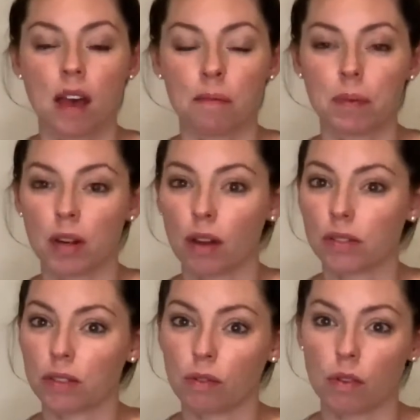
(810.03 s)
but
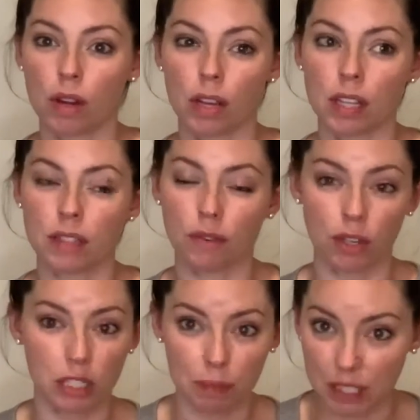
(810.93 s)
also it's very
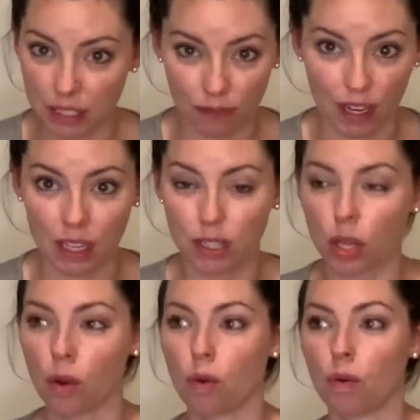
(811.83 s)
specific.
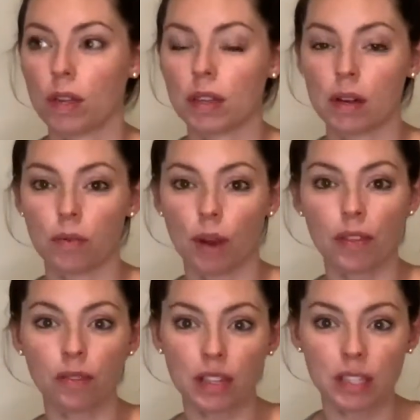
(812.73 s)
So rather
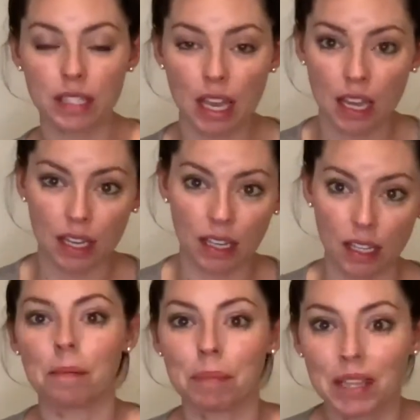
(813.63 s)
than saying
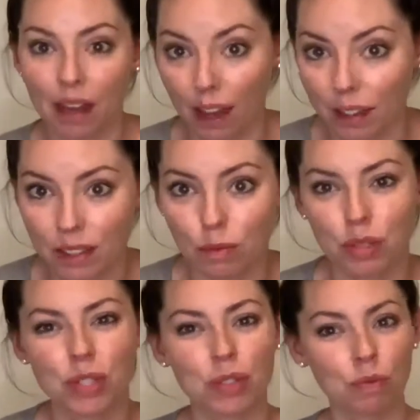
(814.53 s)
be nice, which
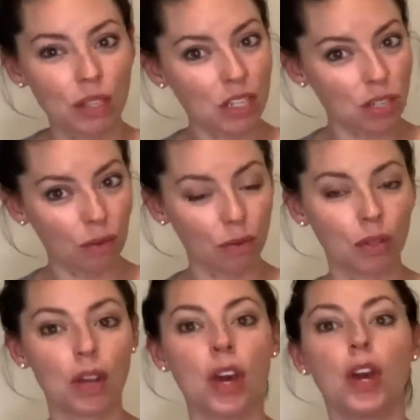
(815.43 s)
is really general,
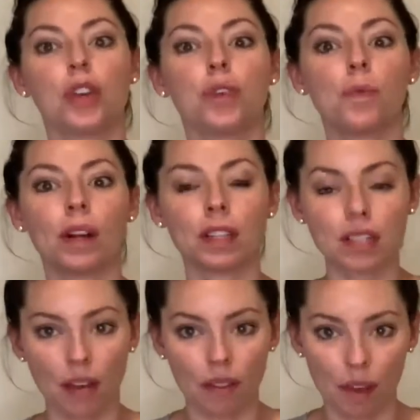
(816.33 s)
you want to
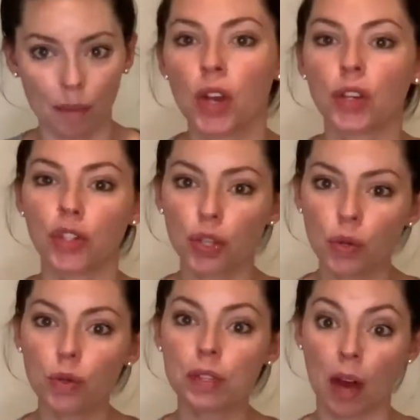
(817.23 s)
tell them
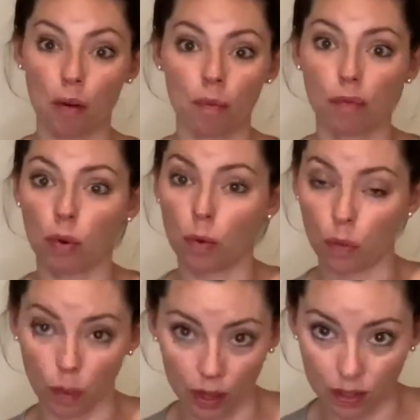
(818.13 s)
use helpful
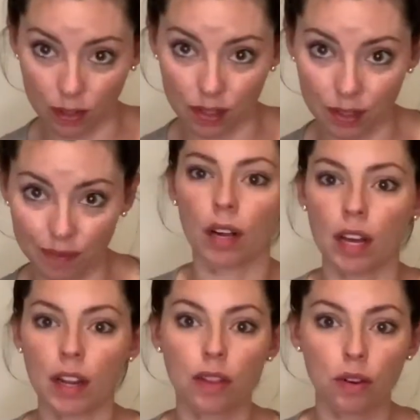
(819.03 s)
words.
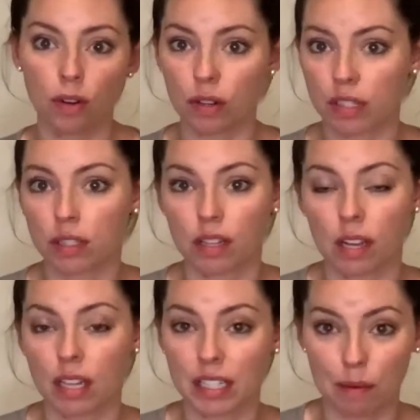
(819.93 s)
Another
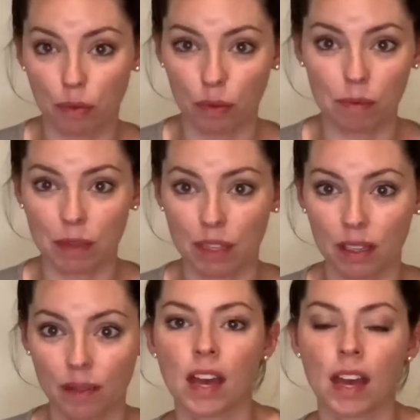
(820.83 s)
example would be,
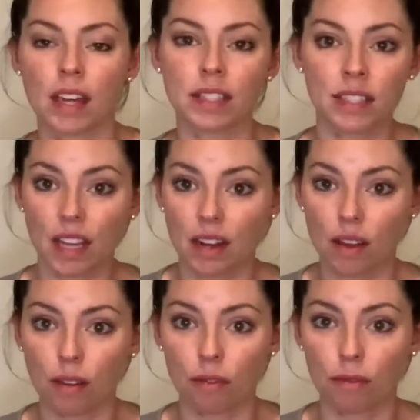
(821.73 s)
instead
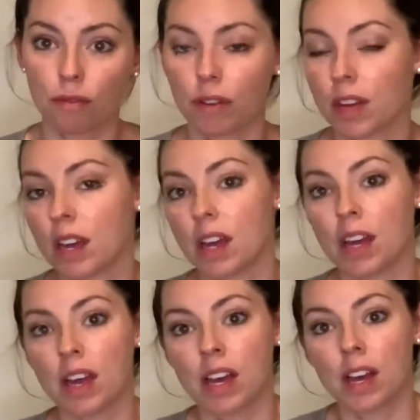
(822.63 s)
of
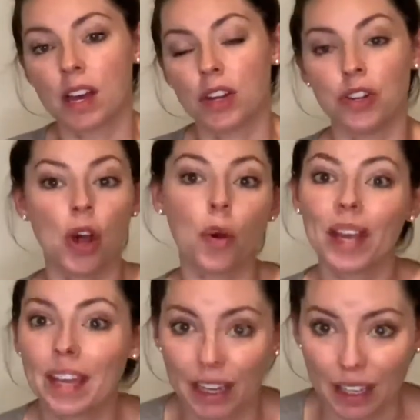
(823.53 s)
no
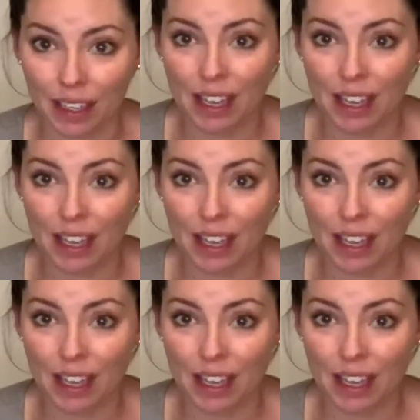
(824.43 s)
hitting,